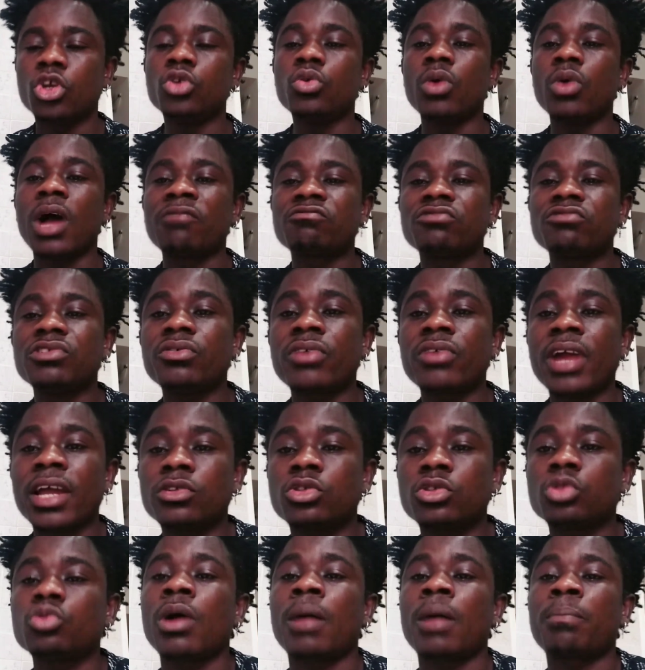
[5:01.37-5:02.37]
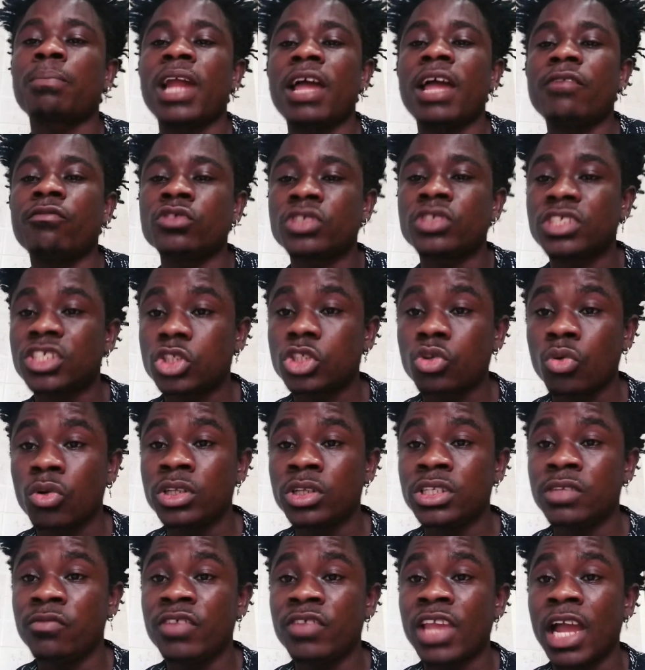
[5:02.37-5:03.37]
you have the right to apply for titolo
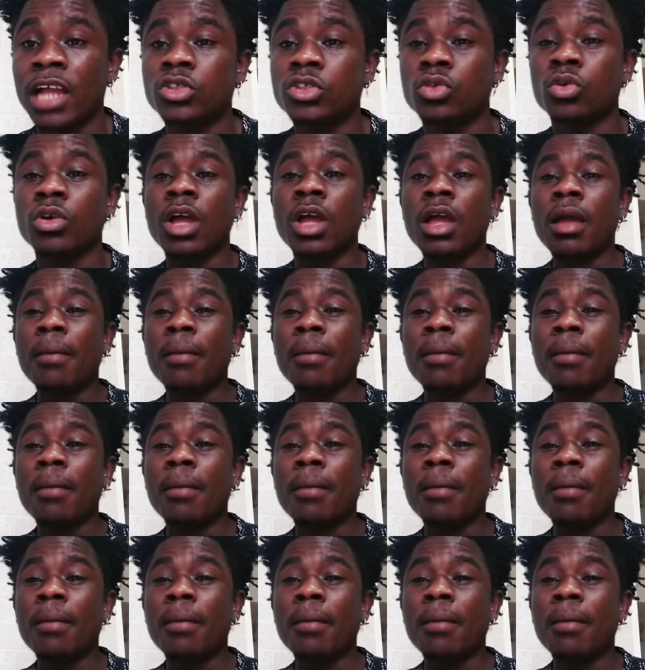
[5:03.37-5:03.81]
di viaggio.